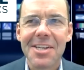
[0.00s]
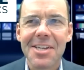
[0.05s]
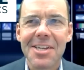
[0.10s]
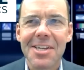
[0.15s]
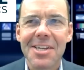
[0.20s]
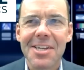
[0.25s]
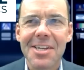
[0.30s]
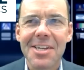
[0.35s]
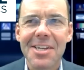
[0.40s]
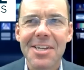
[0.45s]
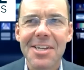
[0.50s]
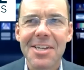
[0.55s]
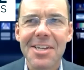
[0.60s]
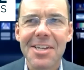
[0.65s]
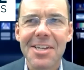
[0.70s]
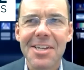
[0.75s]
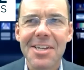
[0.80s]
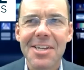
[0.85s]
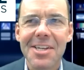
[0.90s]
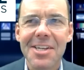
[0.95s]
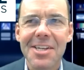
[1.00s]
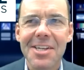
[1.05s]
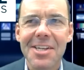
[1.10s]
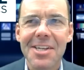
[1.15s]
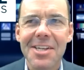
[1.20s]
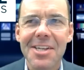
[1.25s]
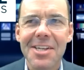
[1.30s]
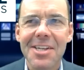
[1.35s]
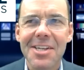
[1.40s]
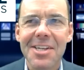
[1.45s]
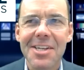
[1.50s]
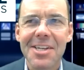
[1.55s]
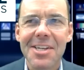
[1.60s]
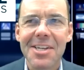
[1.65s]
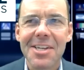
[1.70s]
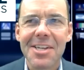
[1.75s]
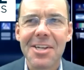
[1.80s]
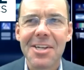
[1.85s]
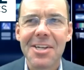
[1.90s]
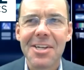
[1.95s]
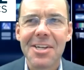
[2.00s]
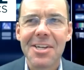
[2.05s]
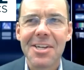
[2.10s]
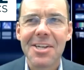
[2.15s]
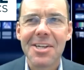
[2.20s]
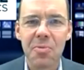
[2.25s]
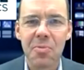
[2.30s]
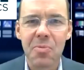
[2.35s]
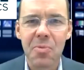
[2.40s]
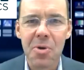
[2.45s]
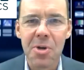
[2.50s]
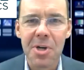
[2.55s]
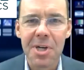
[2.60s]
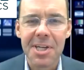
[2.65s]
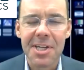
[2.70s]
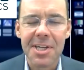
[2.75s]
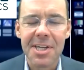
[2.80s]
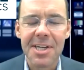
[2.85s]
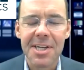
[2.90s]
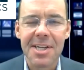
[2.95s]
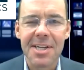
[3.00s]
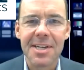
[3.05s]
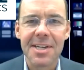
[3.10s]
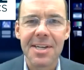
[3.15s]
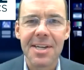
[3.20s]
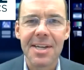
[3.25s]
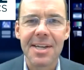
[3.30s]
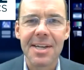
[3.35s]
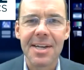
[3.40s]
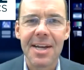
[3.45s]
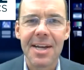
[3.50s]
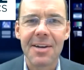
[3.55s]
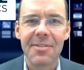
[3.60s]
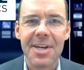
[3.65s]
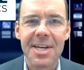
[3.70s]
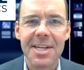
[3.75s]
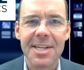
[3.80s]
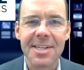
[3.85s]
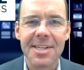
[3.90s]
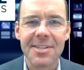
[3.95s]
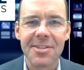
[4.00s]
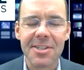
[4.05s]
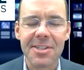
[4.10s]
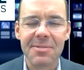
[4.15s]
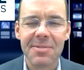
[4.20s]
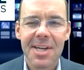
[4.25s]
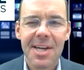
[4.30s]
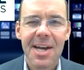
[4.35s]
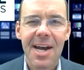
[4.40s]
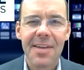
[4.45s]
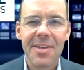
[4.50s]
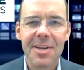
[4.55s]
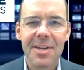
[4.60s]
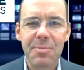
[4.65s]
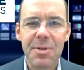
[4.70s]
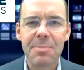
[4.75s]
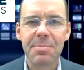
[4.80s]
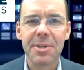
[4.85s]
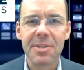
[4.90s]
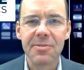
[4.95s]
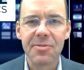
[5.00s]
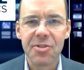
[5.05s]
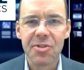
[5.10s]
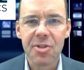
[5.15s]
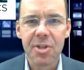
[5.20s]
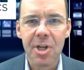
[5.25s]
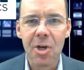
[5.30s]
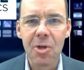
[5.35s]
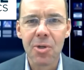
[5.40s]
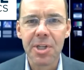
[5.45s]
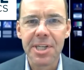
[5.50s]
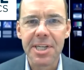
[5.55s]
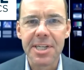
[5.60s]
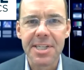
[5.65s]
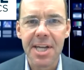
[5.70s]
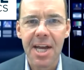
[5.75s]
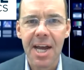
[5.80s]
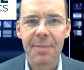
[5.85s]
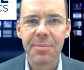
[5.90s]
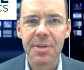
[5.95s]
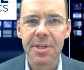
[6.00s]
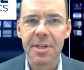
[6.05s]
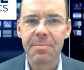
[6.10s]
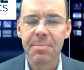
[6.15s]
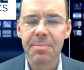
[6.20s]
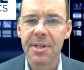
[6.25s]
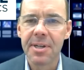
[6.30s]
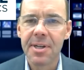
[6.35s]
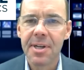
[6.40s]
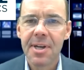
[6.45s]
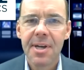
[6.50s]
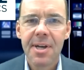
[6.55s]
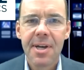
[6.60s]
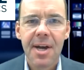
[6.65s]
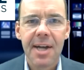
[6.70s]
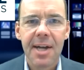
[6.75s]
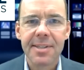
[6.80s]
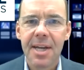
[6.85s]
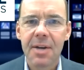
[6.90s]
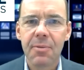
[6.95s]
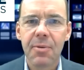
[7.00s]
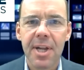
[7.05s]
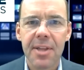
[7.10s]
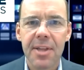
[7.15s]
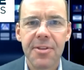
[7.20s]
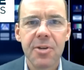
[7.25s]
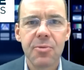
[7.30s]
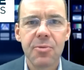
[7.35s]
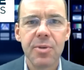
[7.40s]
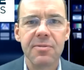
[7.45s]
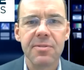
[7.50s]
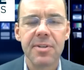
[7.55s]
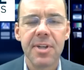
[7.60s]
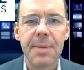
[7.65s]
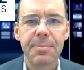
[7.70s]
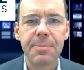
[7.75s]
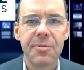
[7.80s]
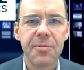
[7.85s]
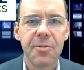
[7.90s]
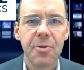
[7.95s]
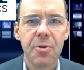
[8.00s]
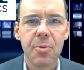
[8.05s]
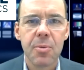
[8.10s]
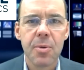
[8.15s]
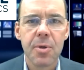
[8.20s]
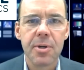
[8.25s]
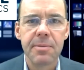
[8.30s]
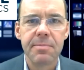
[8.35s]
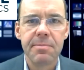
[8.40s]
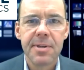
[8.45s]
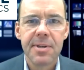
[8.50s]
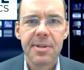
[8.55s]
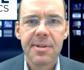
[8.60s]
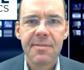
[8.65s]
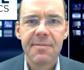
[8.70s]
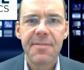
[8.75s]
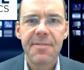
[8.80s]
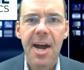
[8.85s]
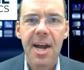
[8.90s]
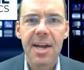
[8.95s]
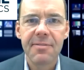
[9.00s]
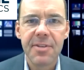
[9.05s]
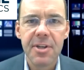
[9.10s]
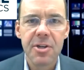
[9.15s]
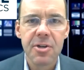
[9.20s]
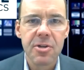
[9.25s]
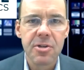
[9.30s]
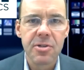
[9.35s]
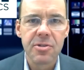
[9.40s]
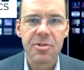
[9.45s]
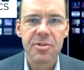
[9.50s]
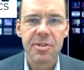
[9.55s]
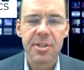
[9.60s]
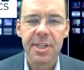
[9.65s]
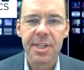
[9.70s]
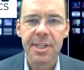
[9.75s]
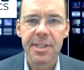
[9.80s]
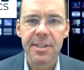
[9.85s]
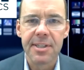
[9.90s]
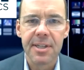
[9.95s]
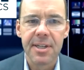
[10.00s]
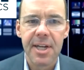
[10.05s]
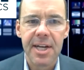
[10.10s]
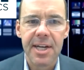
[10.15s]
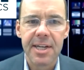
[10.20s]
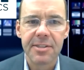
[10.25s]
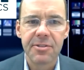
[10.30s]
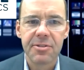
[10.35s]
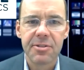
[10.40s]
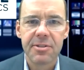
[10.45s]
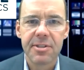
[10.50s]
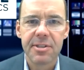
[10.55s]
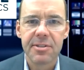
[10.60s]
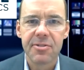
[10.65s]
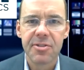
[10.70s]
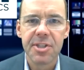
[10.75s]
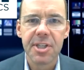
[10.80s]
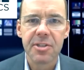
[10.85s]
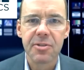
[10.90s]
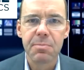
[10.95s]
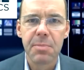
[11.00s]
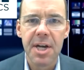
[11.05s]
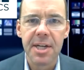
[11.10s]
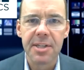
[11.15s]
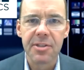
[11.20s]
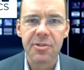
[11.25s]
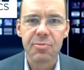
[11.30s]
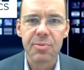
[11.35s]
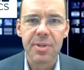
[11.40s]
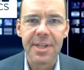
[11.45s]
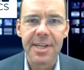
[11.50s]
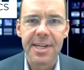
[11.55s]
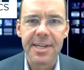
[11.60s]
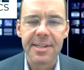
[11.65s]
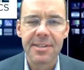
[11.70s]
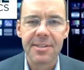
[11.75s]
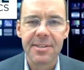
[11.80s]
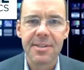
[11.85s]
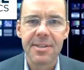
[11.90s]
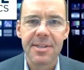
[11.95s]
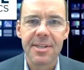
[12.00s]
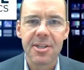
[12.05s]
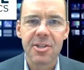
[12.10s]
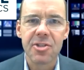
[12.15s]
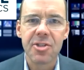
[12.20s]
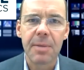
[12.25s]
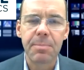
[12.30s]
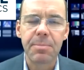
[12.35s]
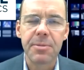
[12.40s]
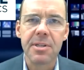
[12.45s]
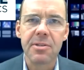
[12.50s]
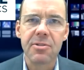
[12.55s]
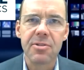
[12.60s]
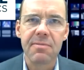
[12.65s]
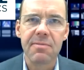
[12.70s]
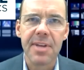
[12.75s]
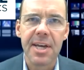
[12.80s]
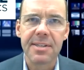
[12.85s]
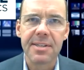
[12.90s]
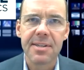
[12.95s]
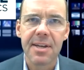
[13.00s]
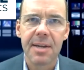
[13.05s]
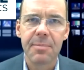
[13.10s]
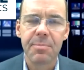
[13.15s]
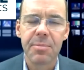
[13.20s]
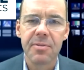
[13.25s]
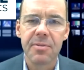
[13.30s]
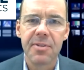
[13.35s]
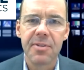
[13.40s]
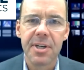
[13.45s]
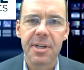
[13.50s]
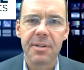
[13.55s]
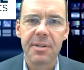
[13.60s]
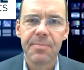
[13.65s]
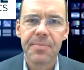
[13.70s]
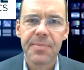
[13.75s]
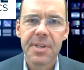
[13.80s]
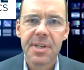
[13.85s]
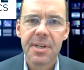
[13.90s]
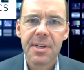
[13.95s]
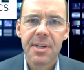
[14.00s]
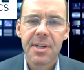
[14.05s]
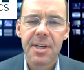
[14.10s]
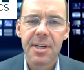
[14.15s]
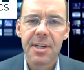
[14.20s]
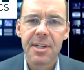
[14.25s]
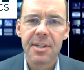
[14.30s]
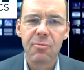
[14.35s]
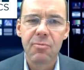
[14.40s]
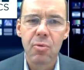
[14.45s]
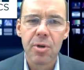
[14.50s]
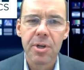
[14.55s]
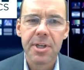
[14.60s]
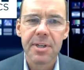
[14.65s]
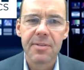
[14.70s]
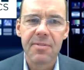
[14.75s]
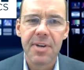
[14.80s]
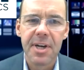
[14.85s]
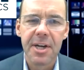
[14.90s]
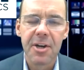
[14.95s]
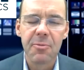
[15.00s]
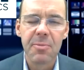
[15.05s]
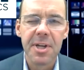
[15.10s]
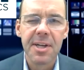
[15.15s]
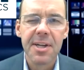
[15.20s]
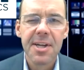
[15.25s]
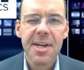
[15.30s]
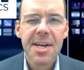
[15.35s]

we've gone and talked about remote working and how that is. And I think people have slowly adapted it. But I'll tell you what, I think we've leapt forward 5 years in the last 6 months related to the acceptance of that type of work environment.